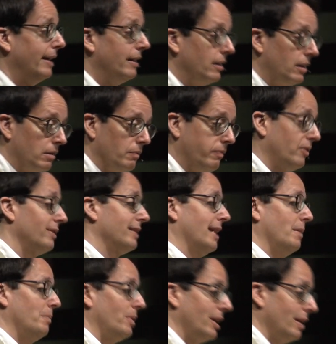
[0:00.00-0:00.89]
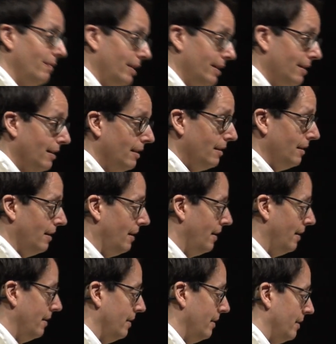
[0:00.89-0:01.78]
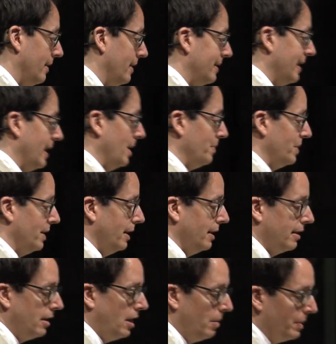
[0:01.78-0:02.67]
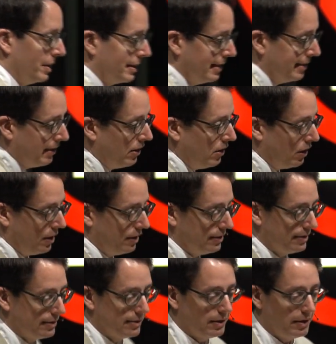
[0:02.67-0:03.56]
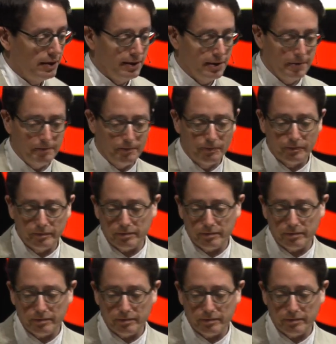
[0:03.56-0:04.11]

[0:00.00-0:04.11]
in, for example, giving uh, exams in economics, is a non-starter.